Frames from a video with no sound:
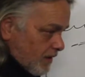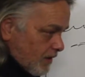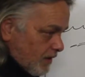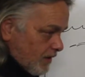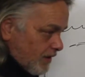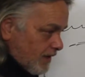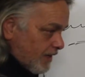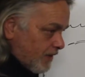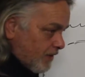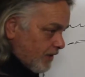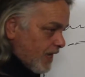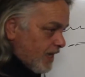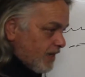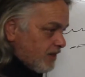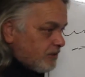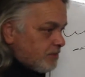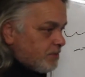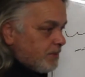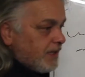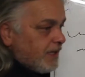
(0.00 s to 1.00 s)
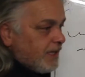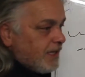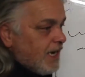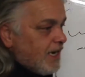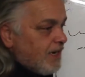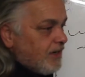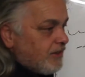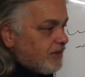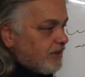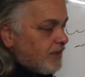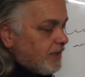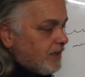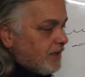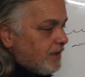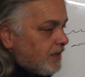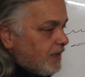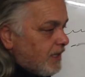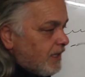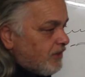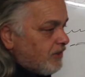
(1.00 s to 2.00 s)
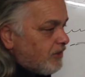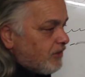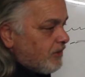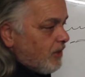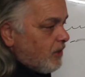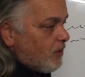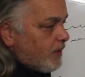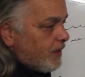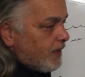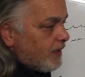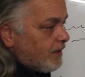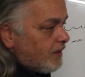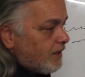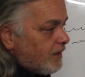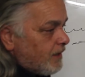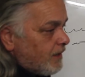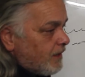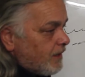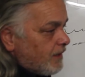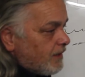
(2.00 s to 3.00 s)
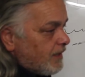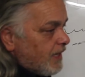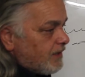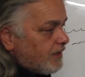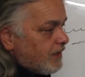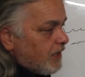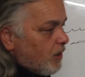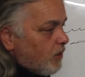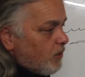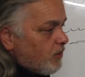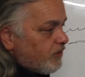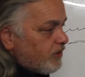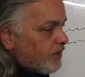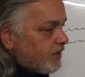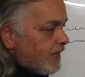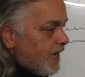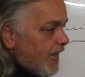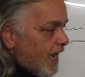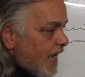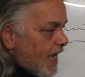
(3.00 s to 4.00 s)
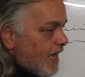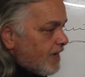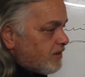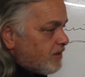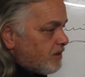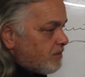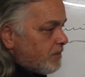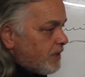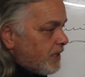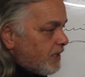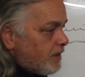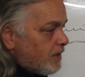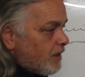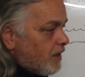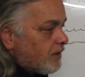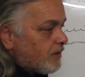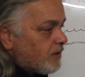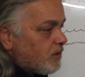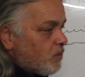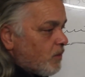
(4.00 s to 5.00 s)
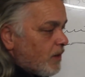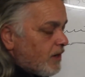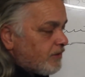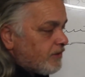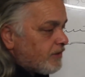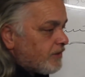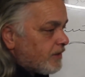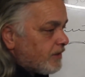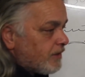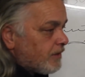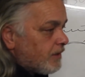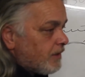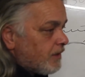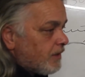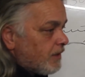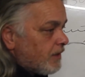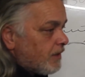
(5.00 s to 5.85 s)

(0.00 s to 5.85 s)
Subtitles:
their explanation is showing that the ocean had to be on the western